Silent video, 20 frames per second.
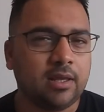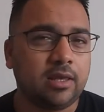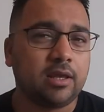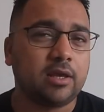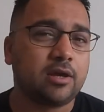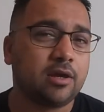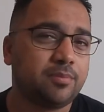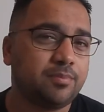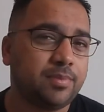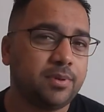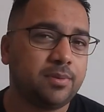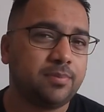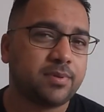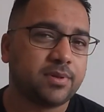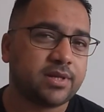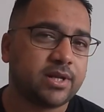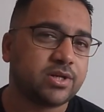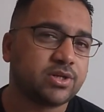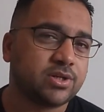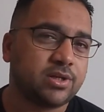He could be
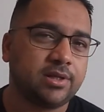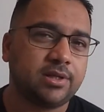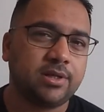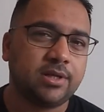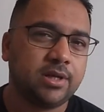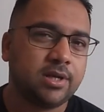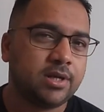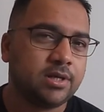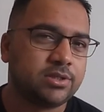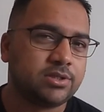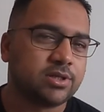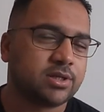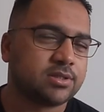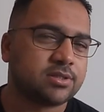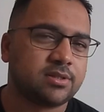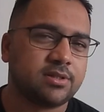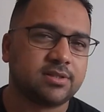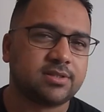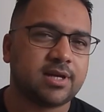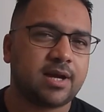potentially
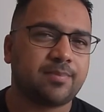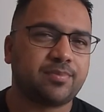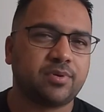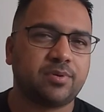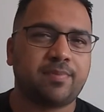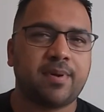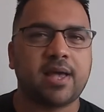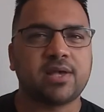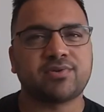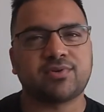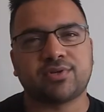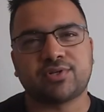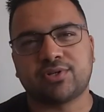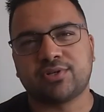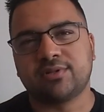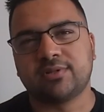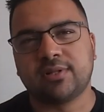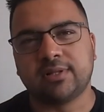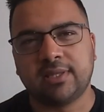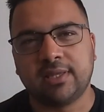just in the top 3 pass rushers
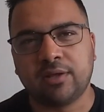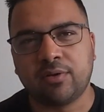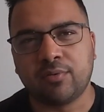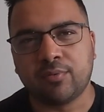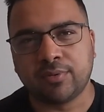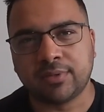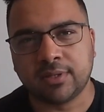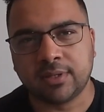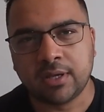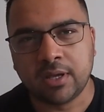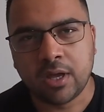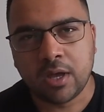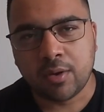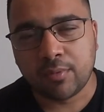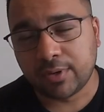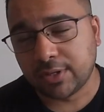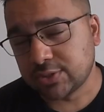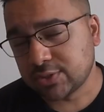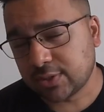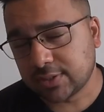in the league
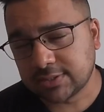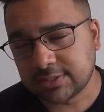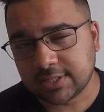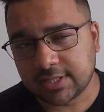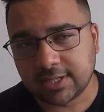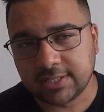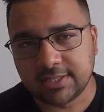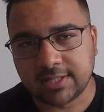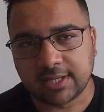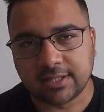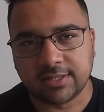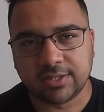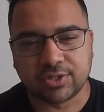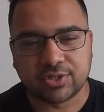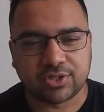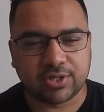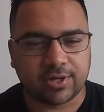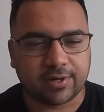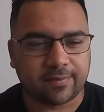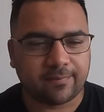when it's all said and done
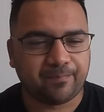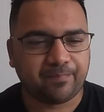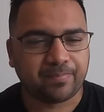this year.